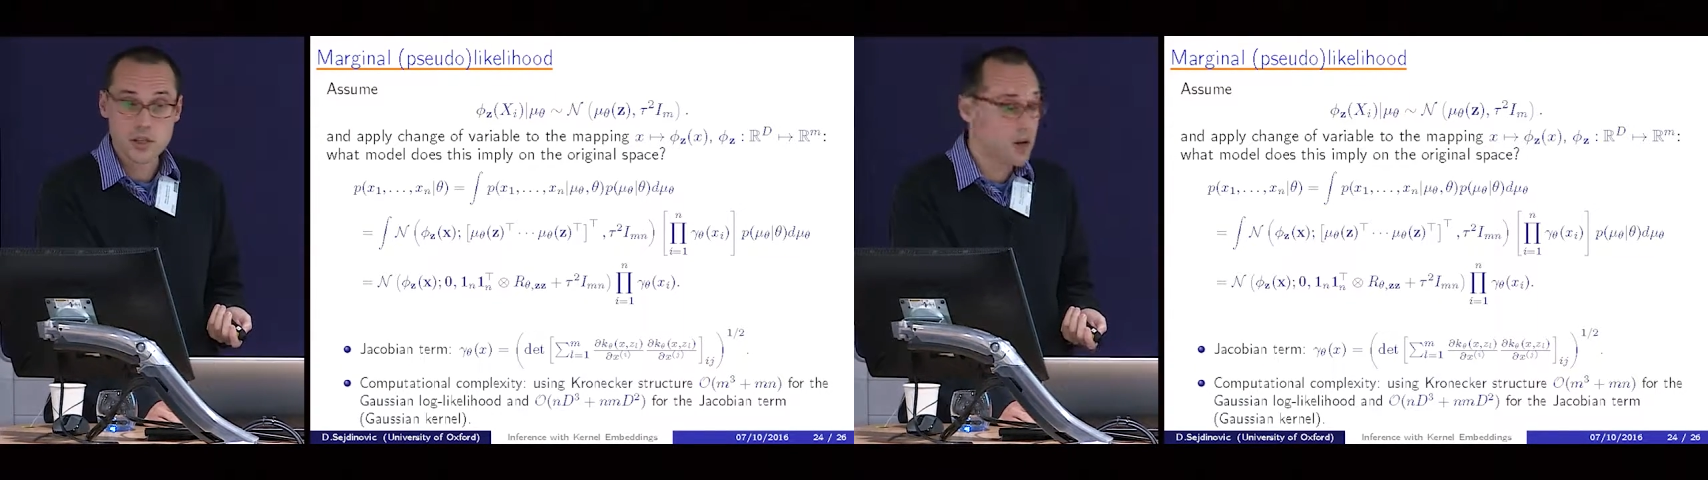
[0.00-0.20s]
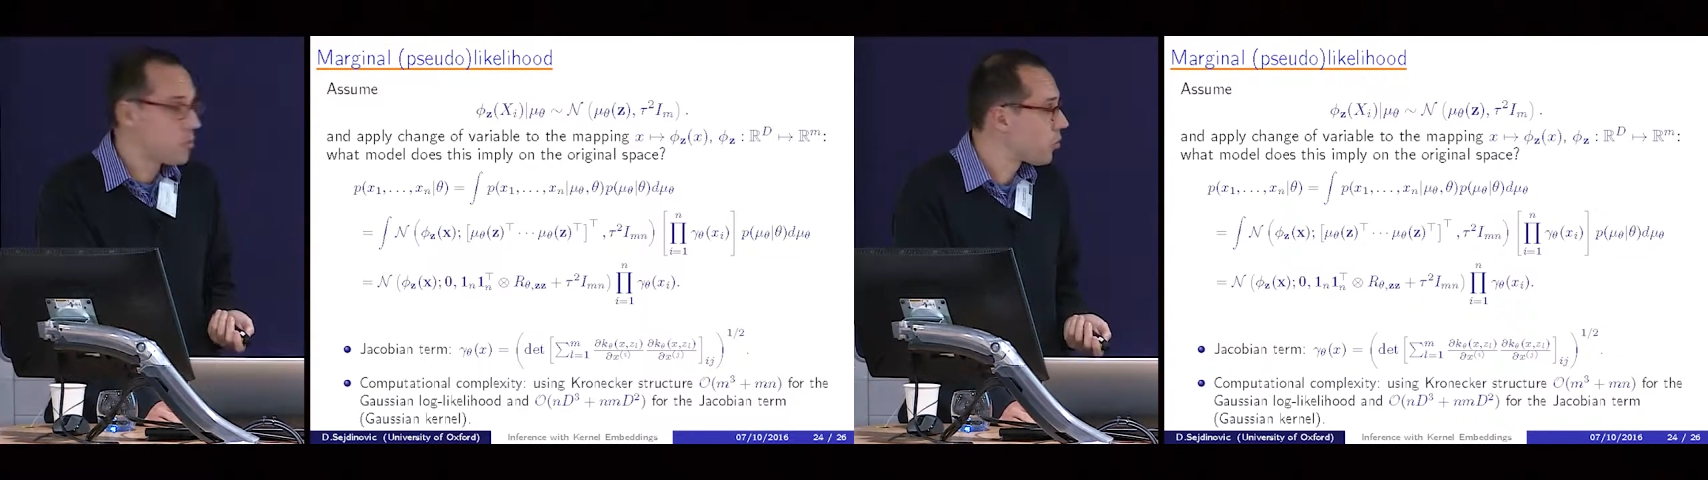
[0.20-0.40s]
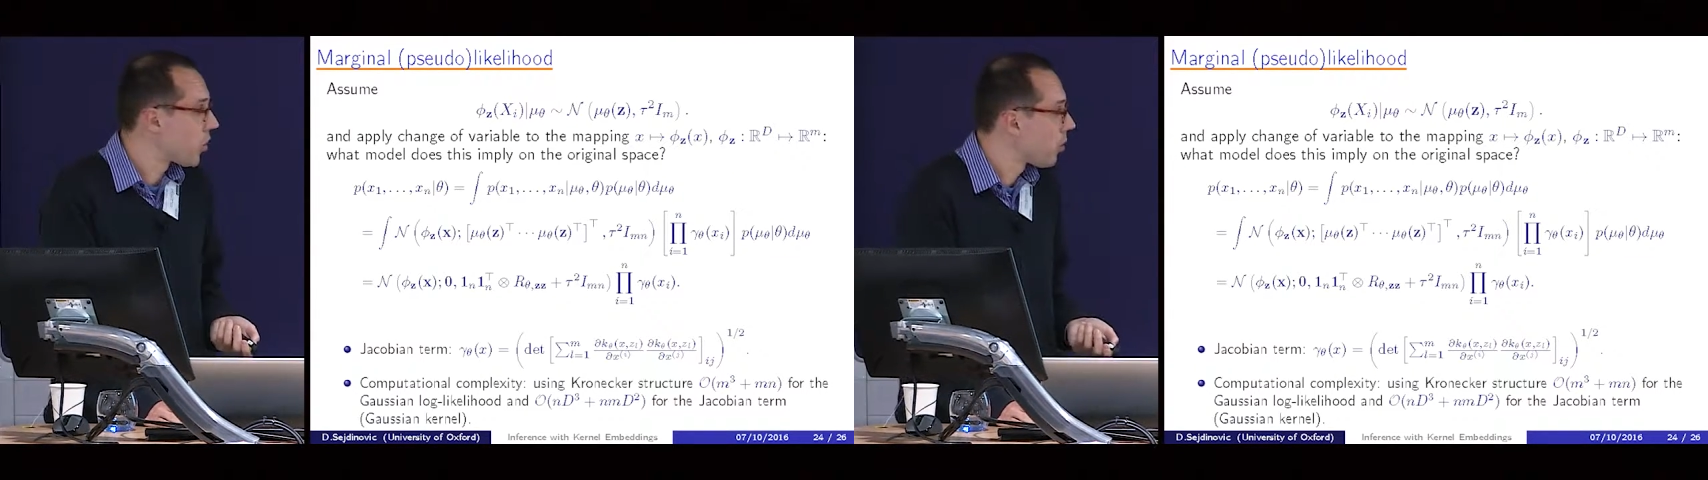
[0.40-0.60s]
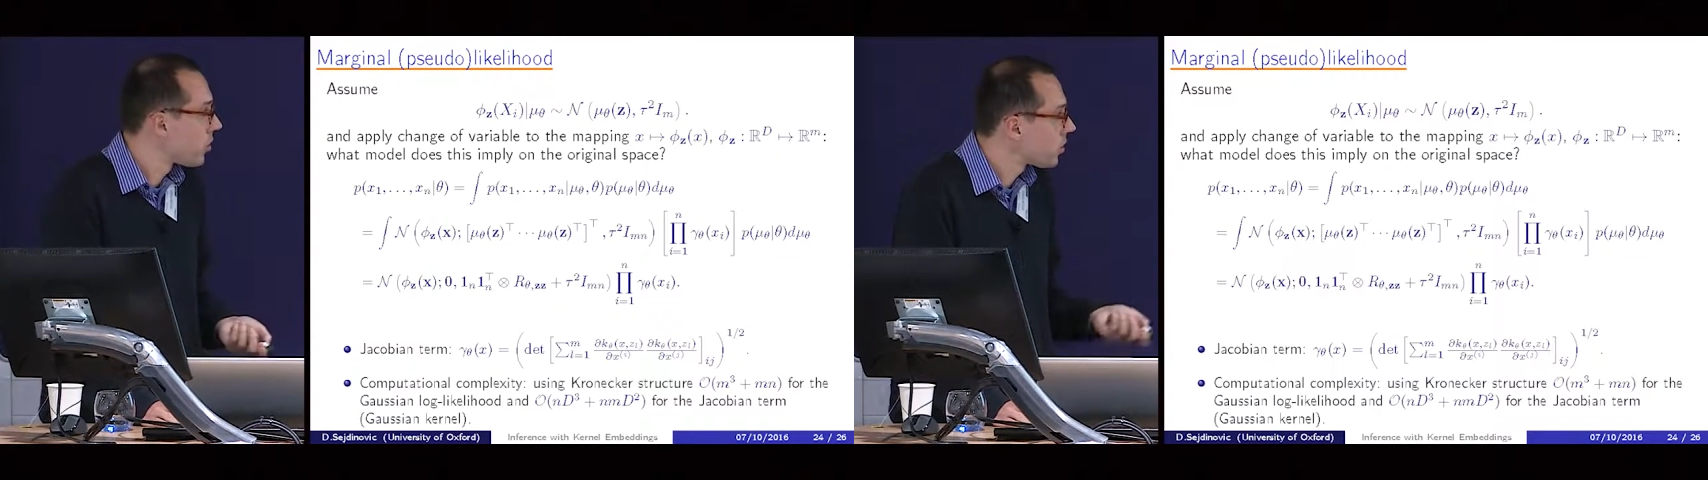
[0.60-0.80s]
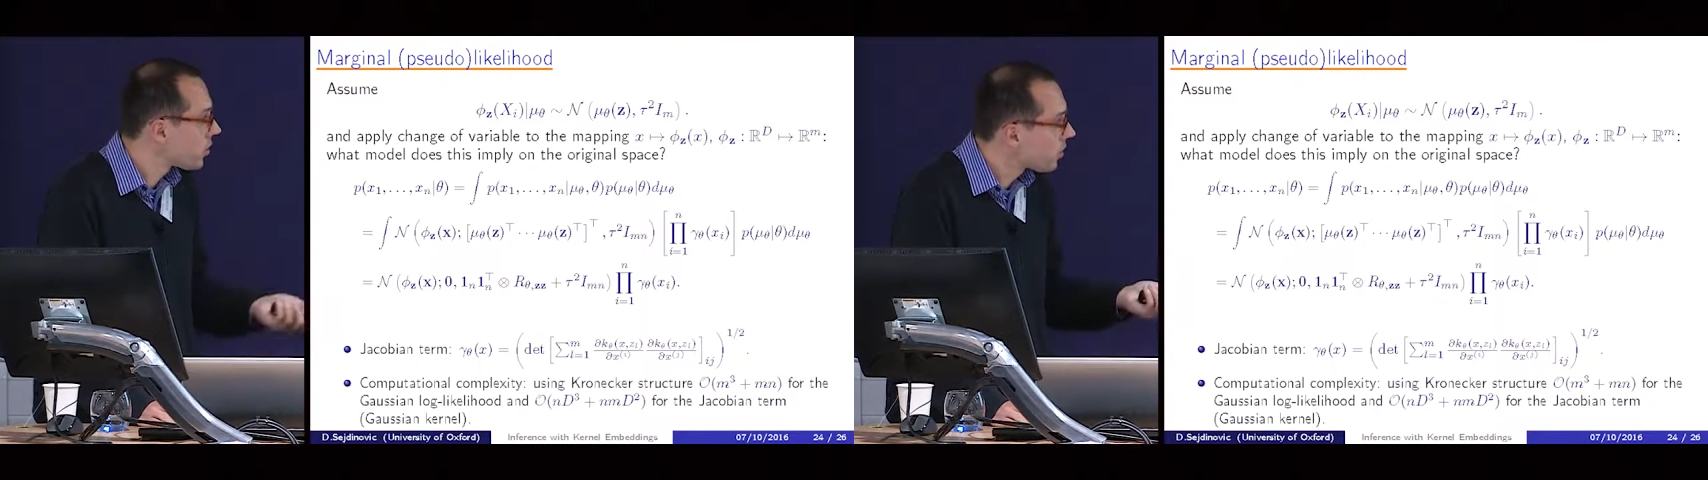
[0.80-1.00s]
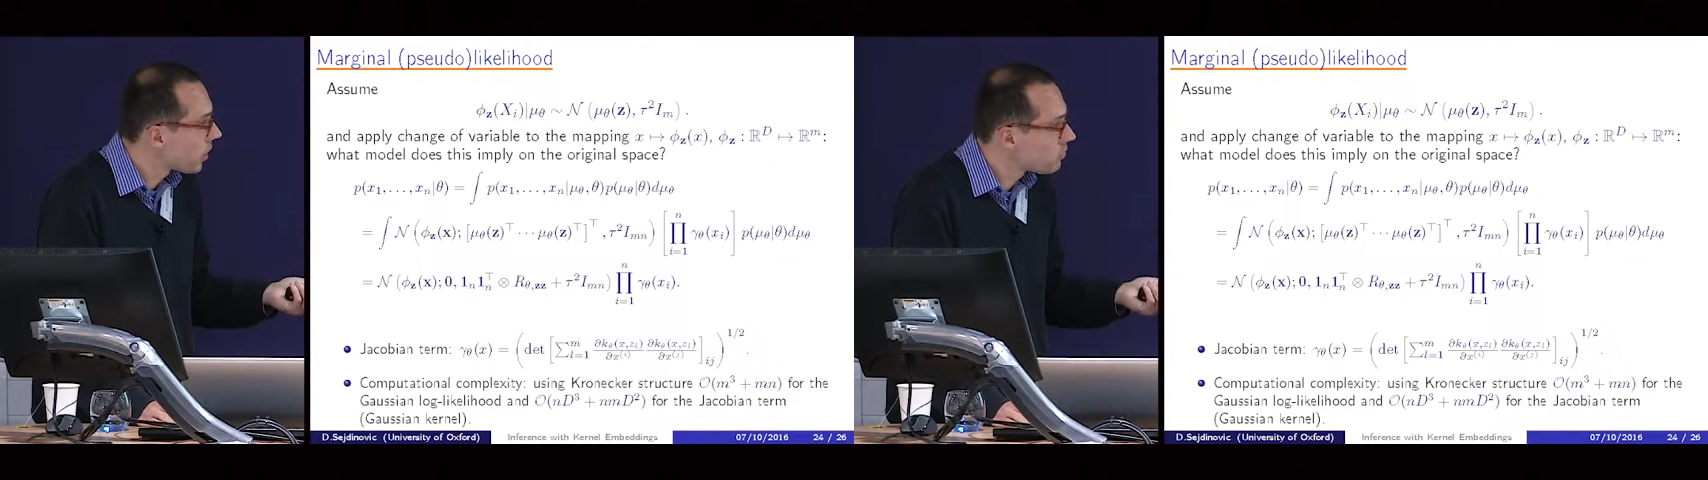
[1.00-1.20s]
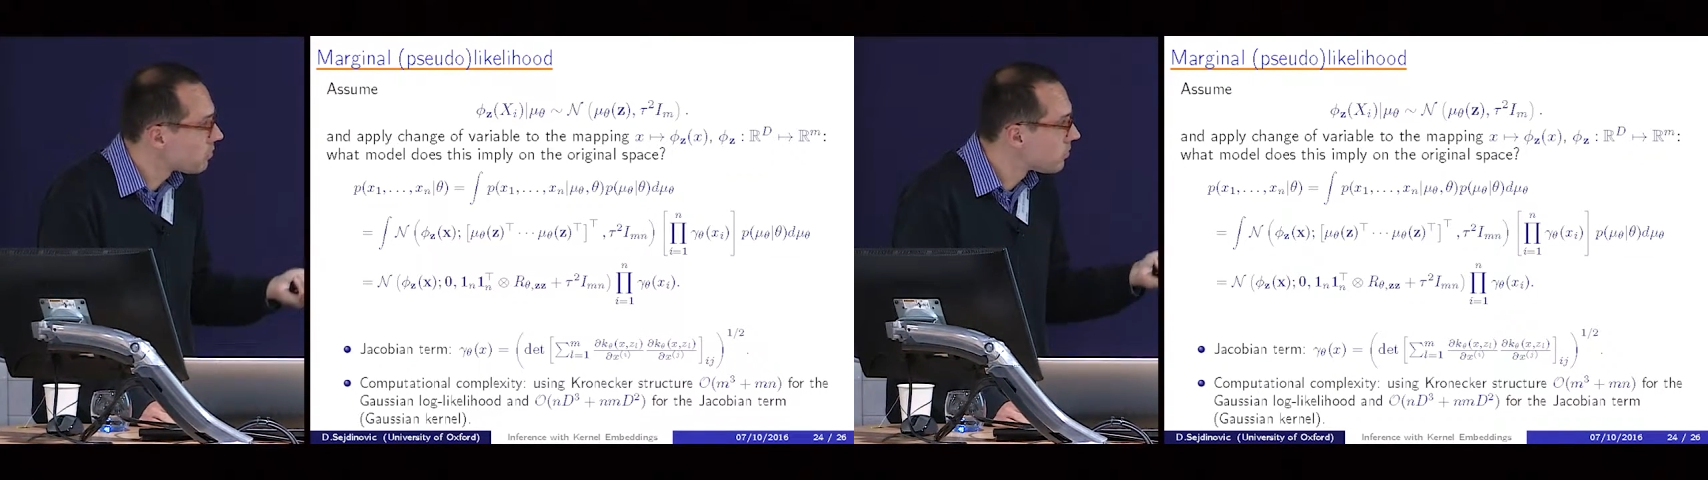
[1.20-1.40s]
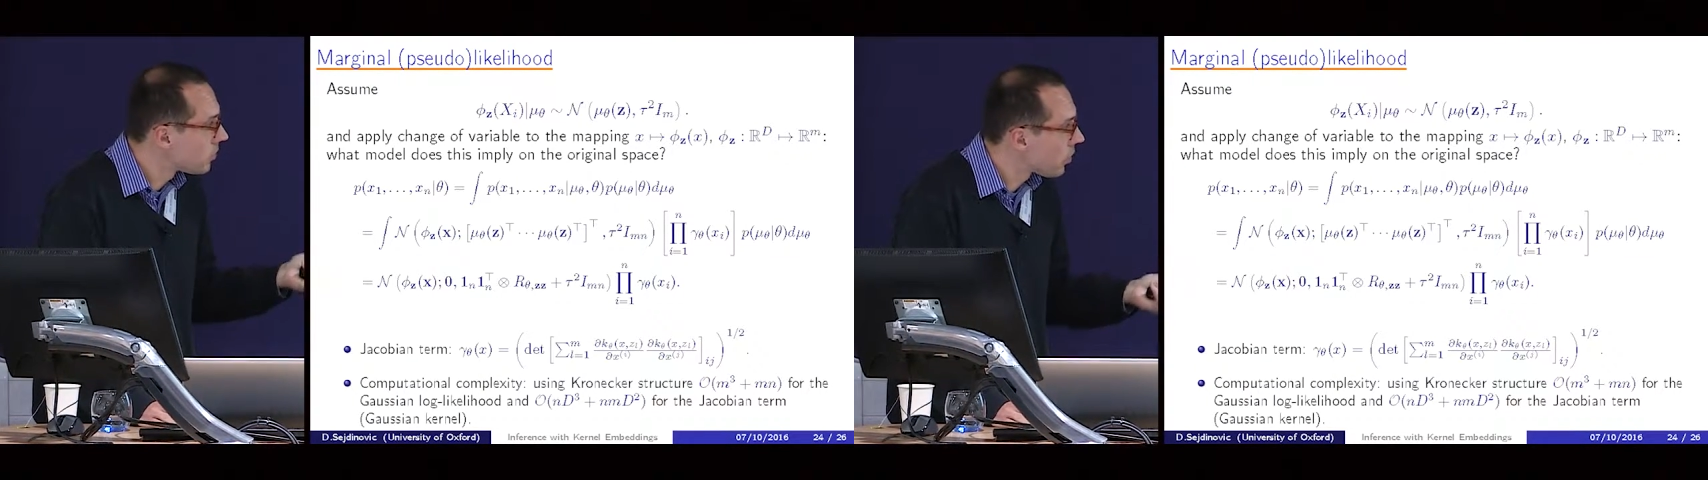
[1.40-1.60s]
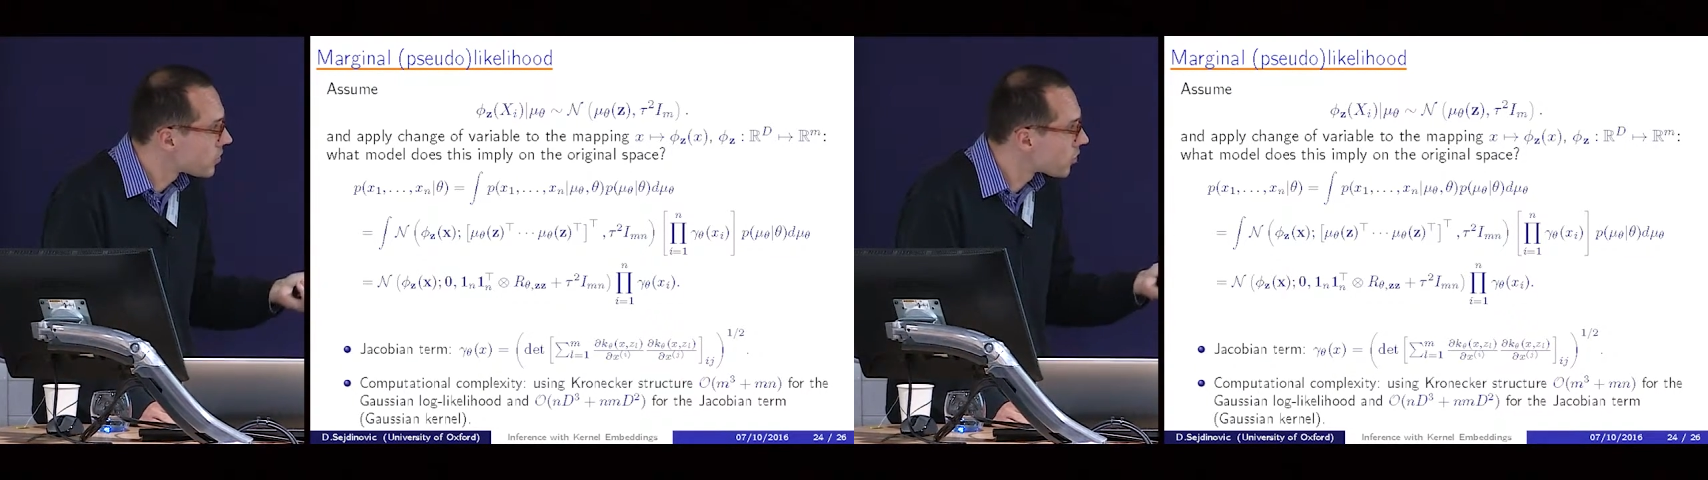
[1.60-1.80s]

hyperparameter. And there's